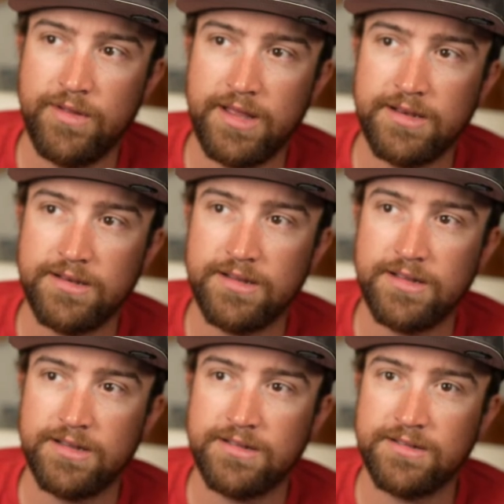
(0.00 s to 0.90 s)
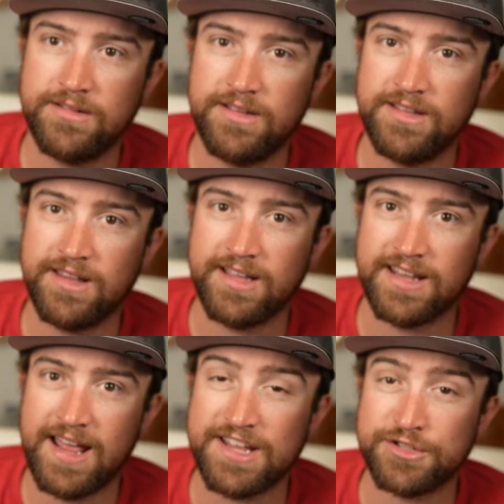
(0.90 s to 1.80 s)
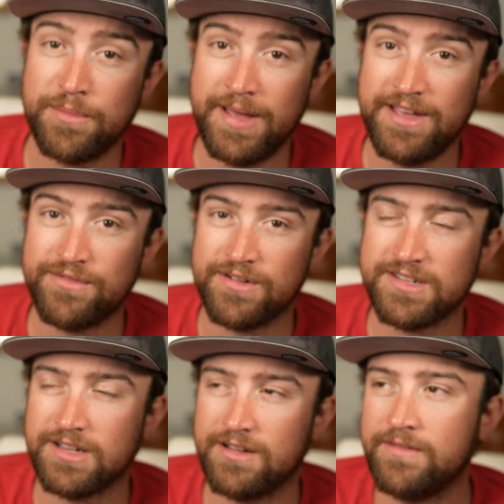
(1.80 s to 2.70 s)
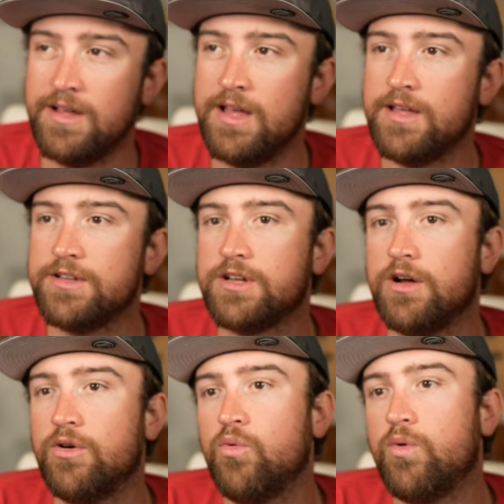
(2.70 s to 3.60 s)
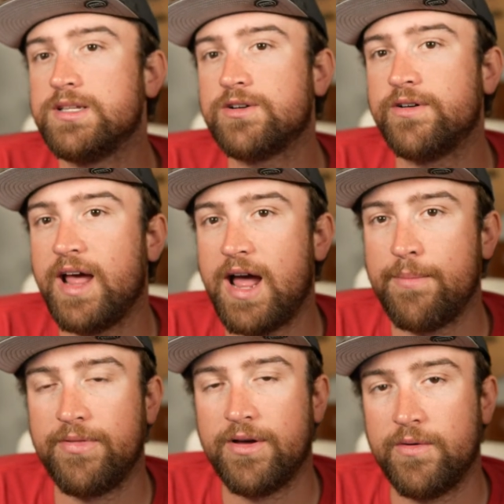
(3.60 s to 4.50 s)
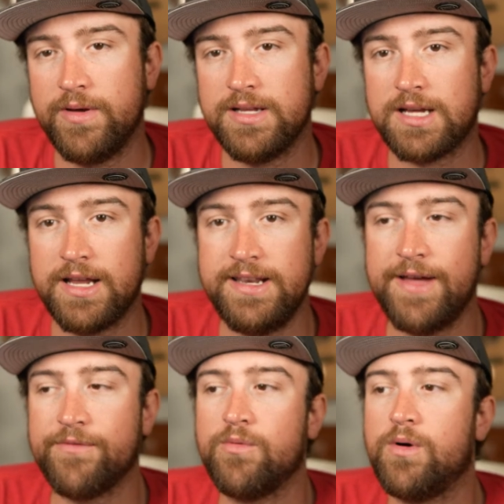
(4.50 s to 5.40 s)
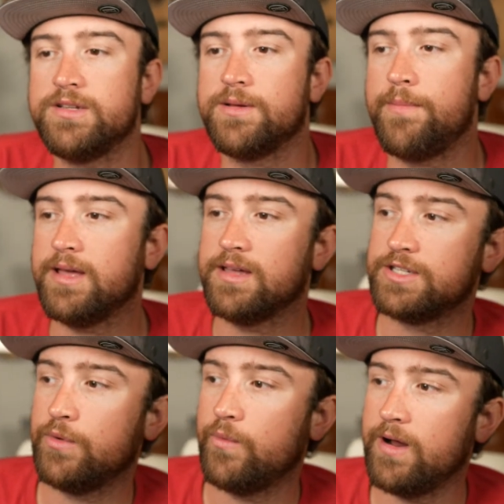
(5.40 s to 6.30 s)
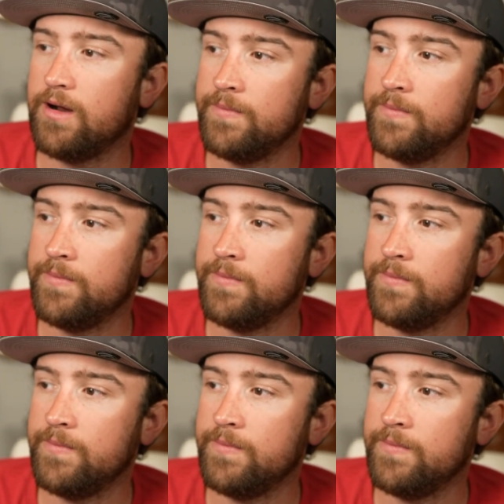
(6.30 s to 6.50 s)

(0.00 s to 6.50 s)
and like it has to pay for itself. So what's going to happen though is I'd never want to make it to where